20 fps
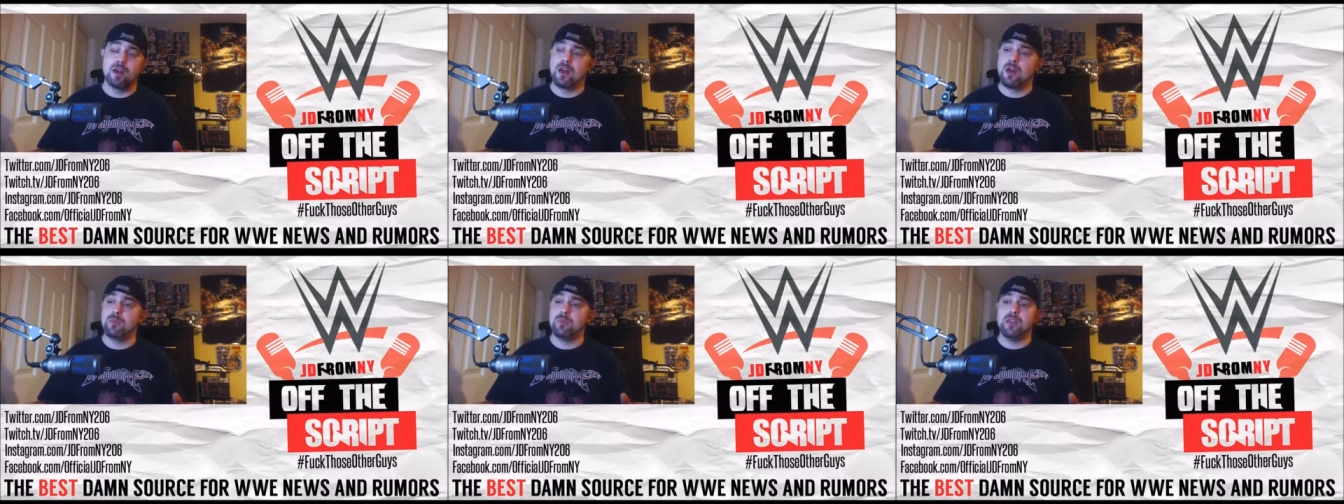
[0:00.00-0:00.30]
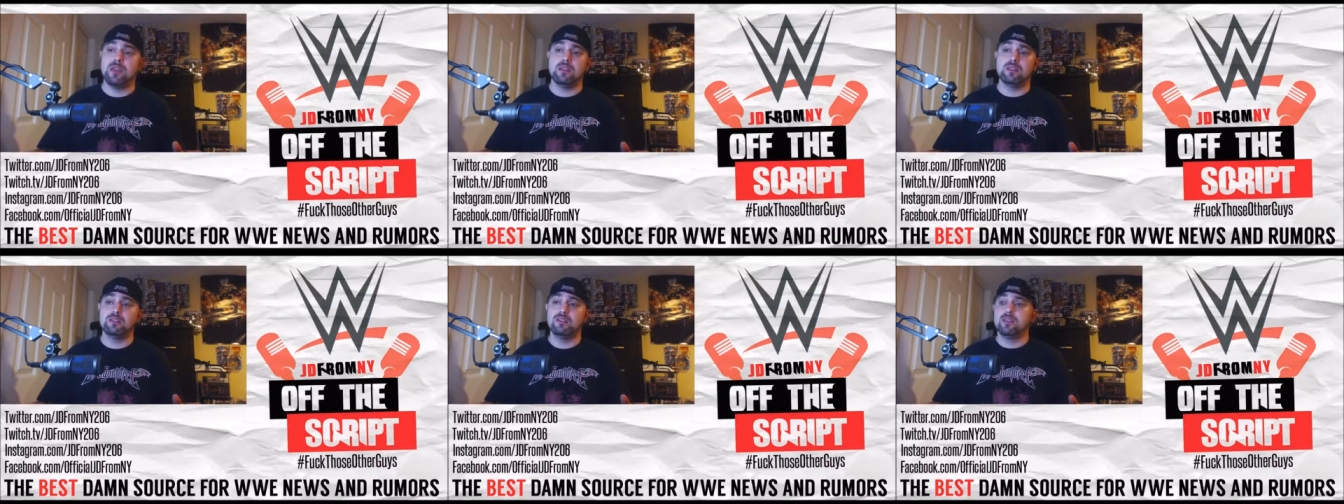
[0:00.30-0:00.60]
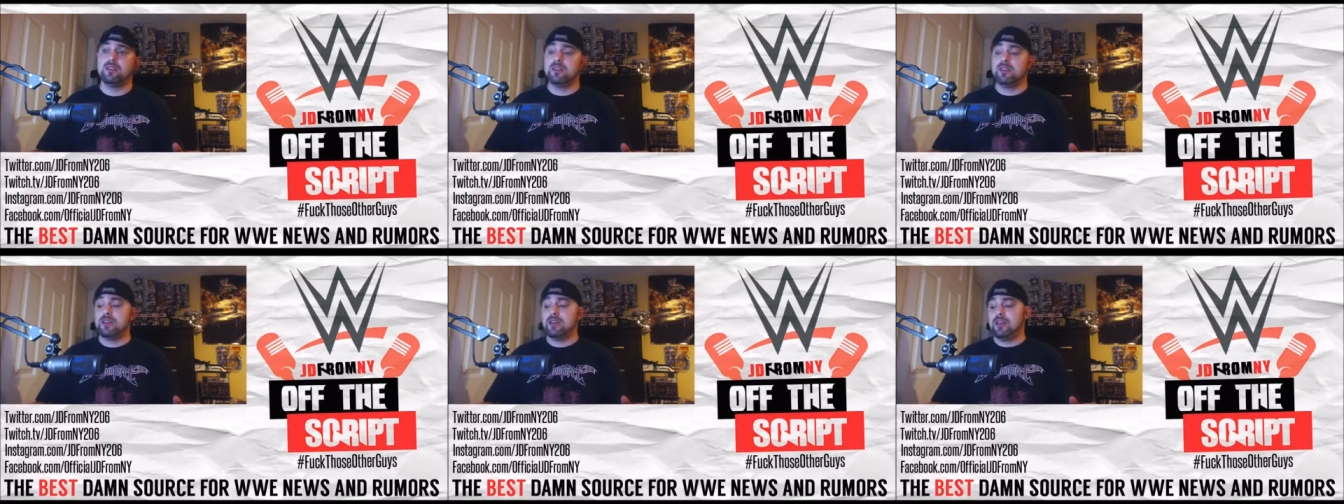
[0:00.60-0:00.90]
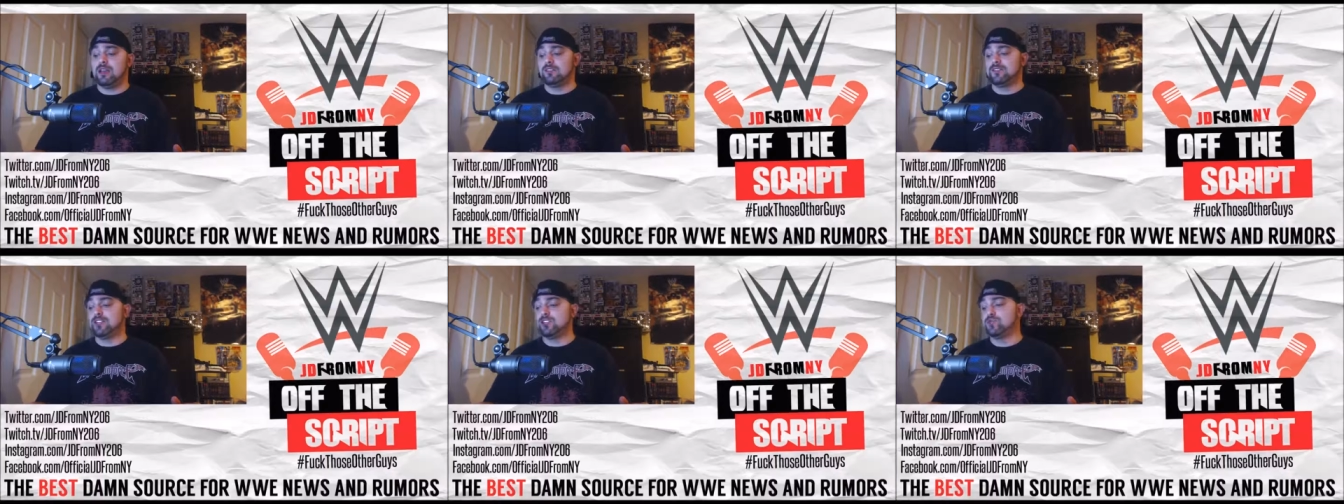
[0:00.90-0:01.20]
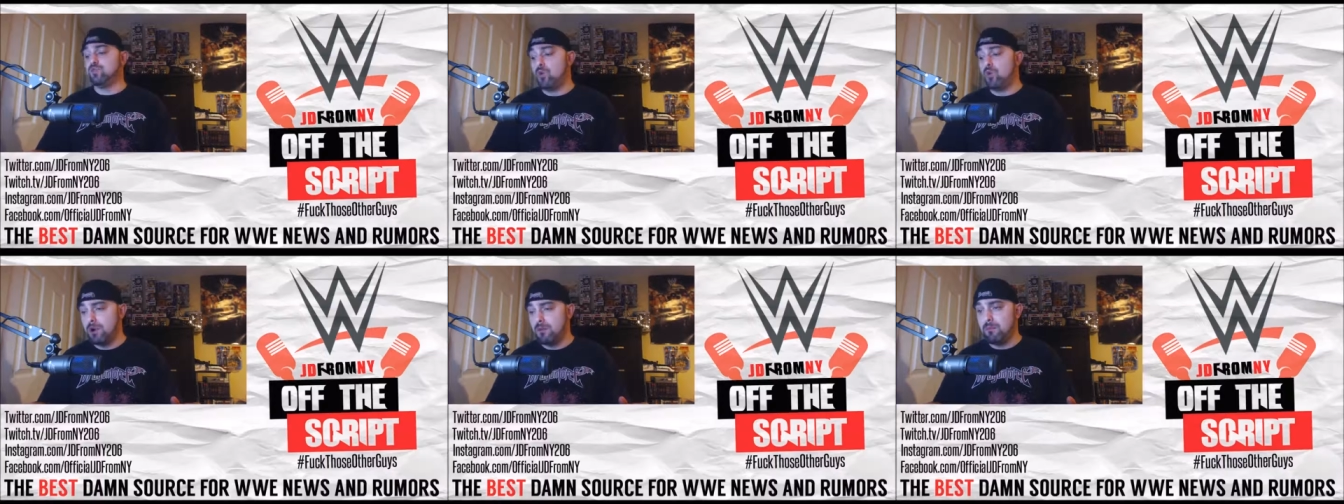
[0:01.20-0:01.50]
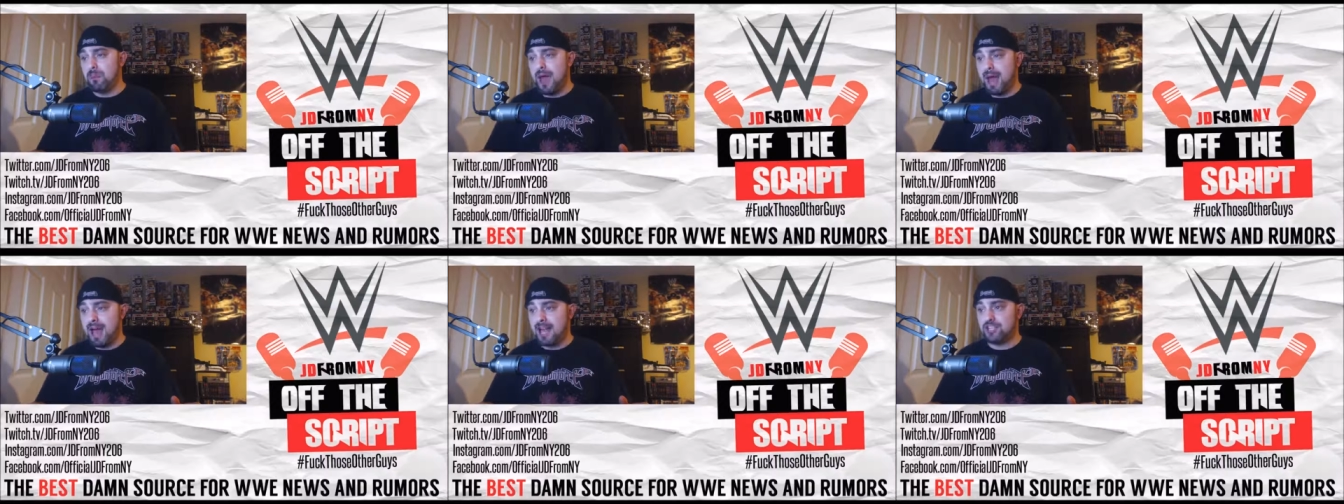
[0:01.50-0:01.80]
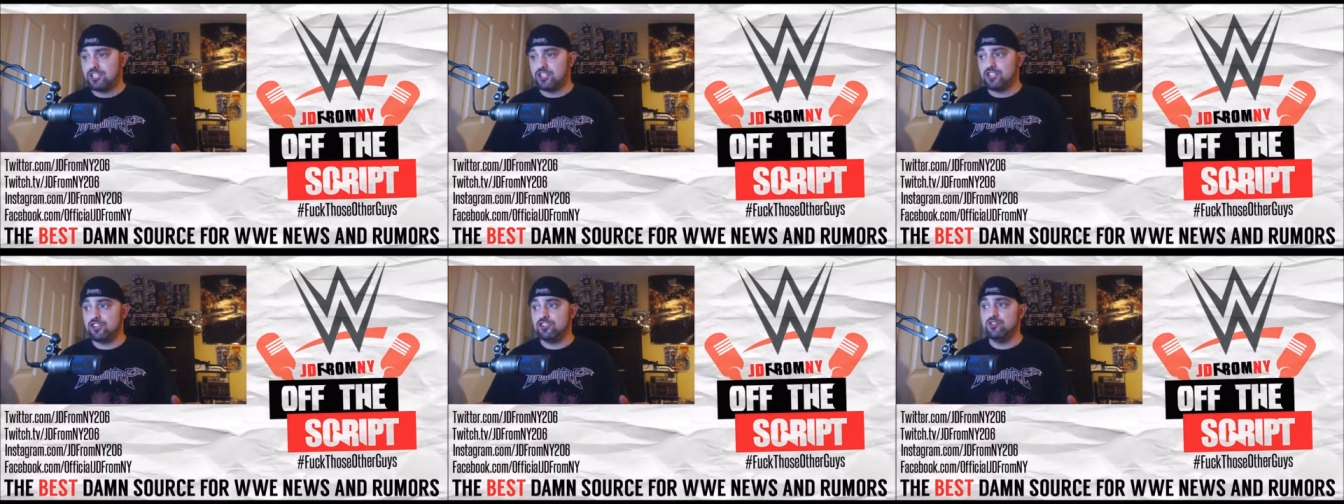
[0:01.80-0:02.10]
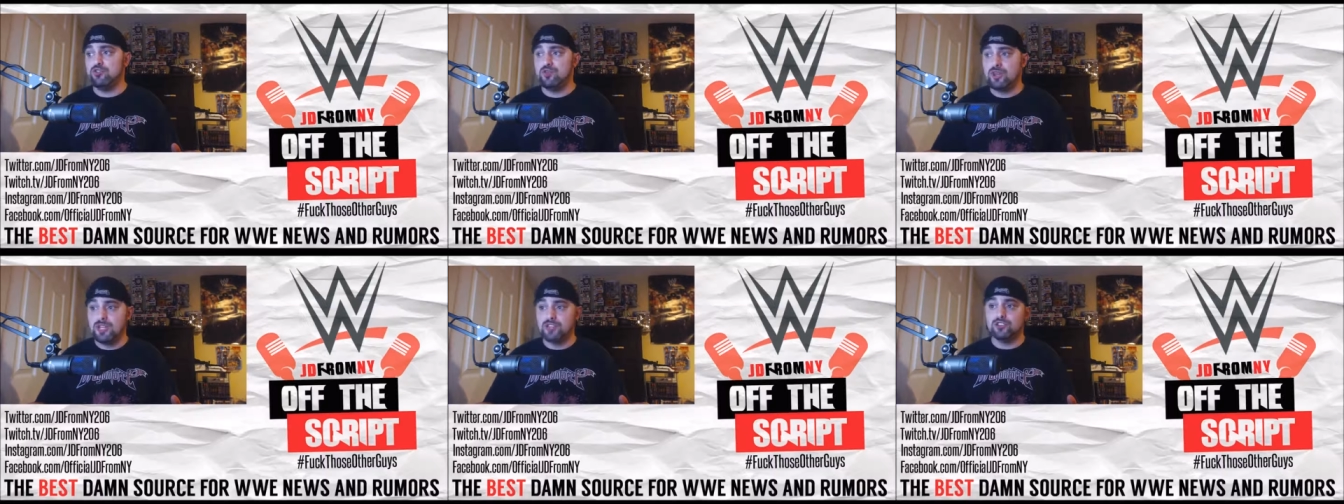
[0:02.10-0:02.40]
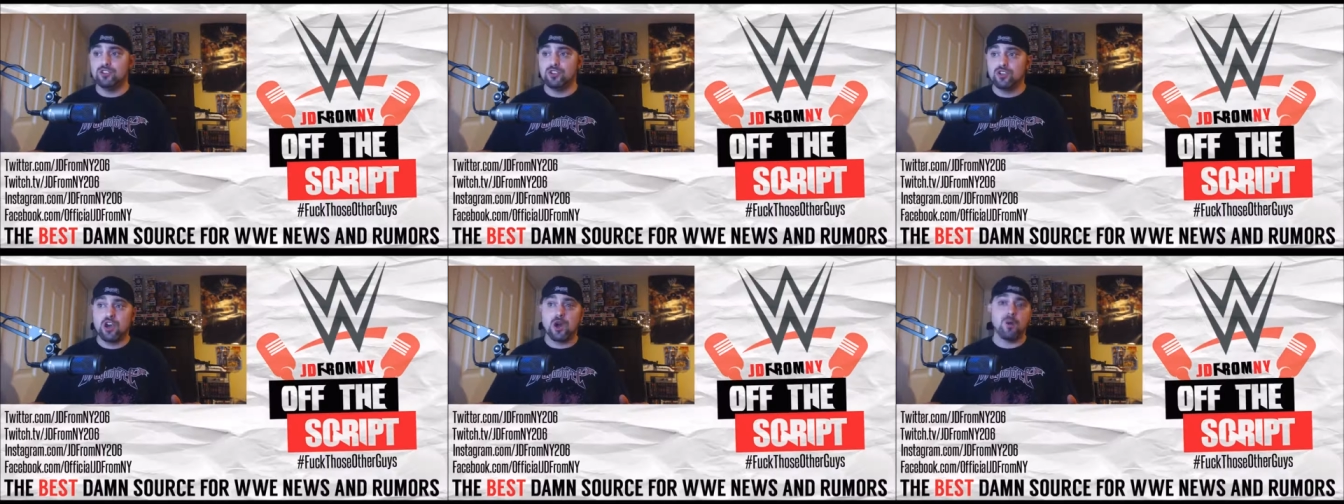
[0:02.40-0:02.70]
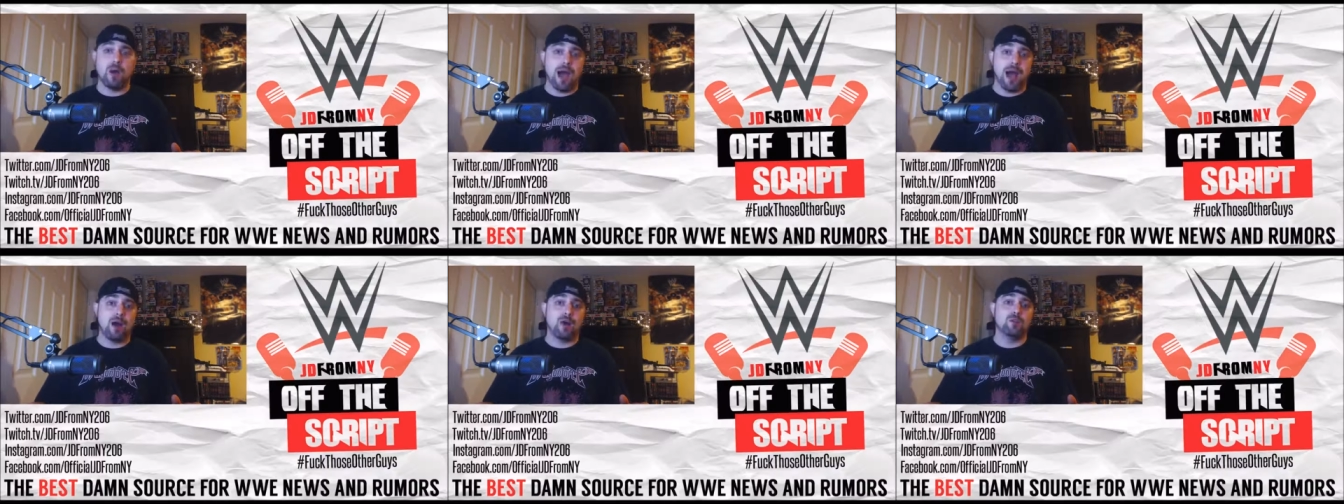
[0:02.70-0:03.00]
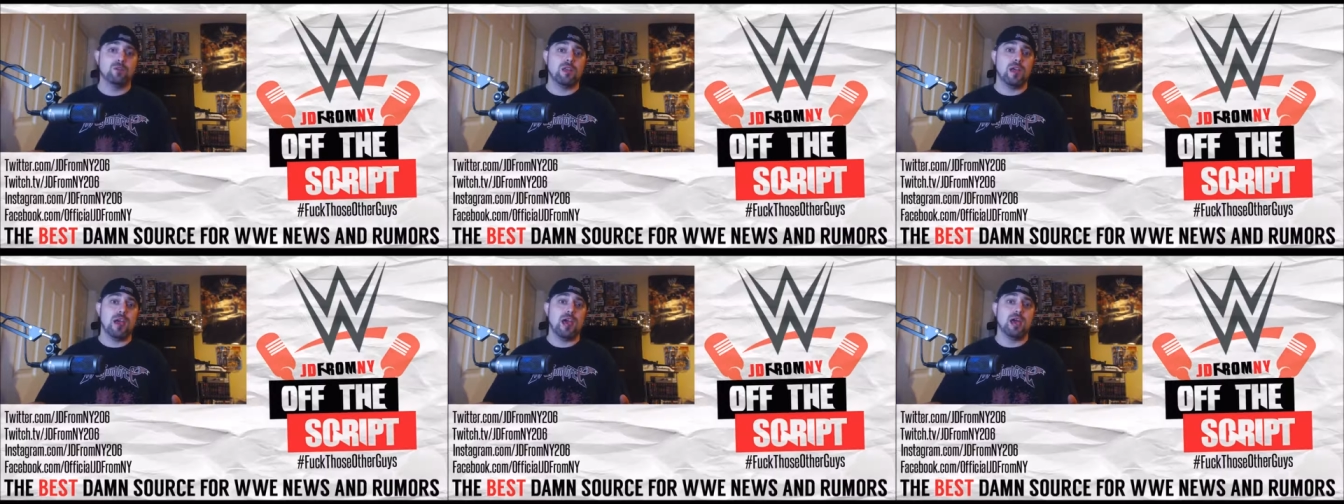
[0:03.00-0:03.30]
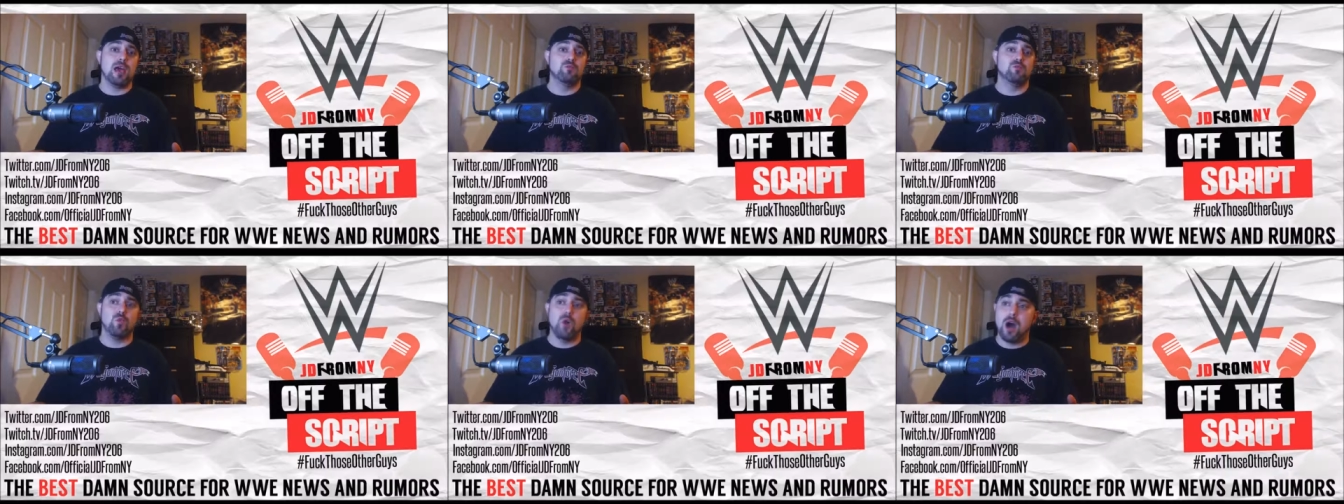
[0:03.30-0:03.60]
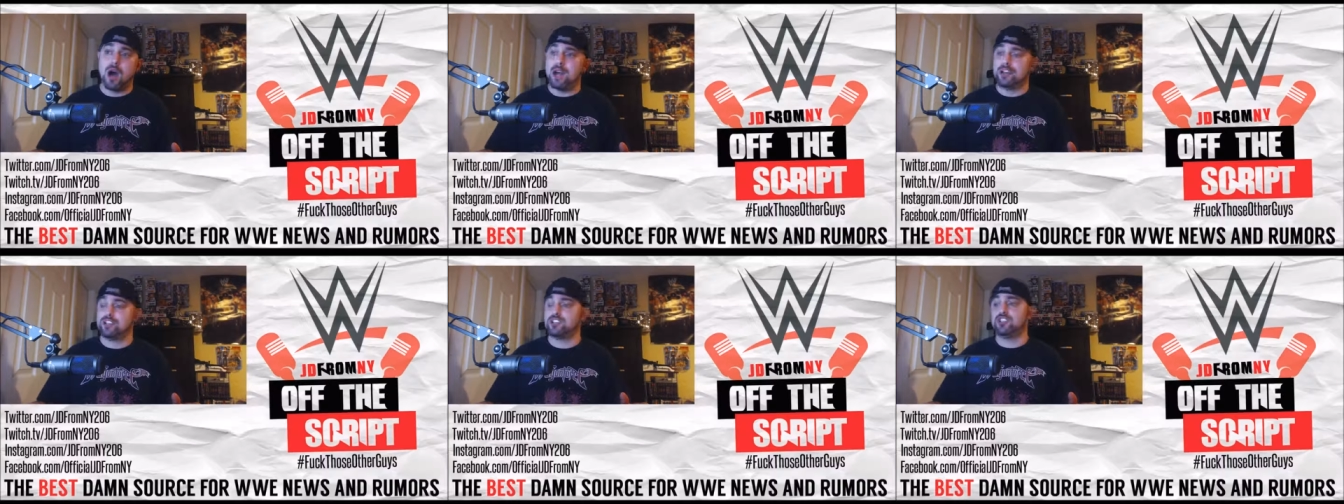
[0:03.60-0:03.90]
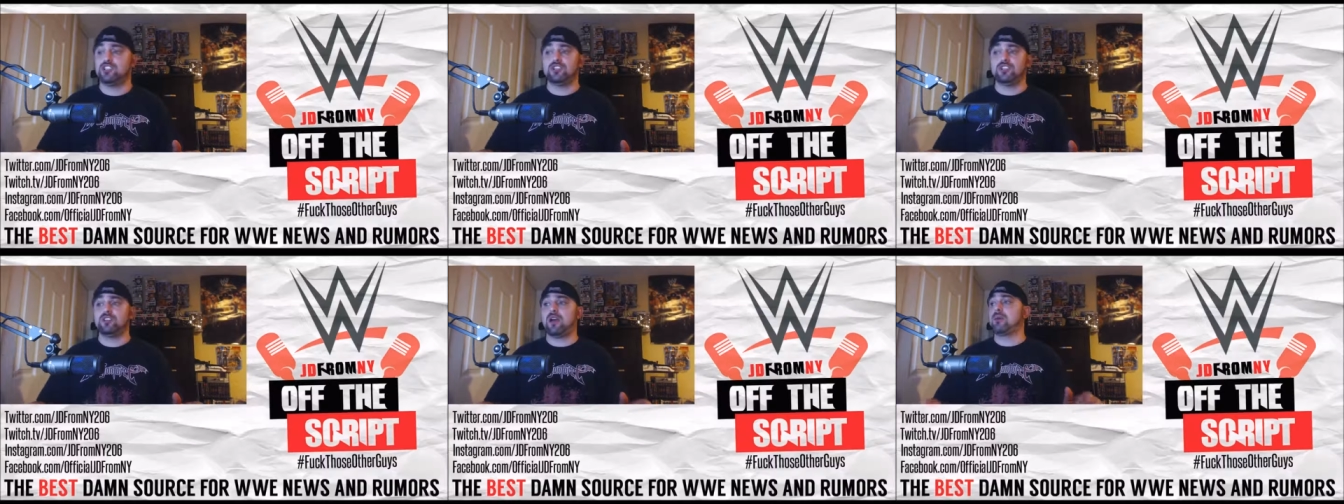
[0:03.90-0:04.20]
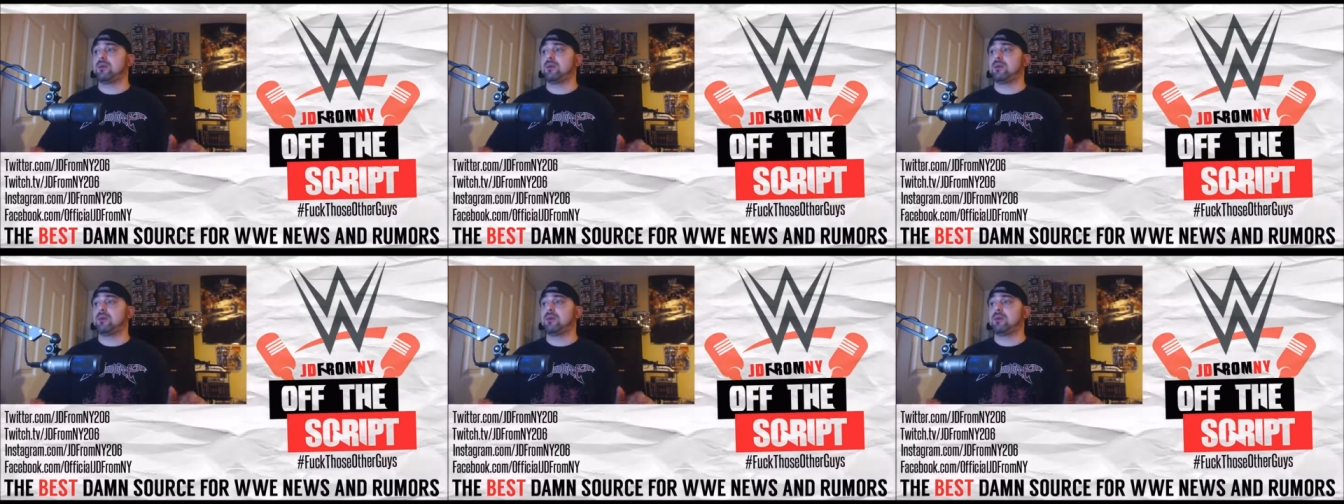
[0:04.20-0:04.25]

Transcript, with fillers: I, I mean, if there's one match you need to go out and watch,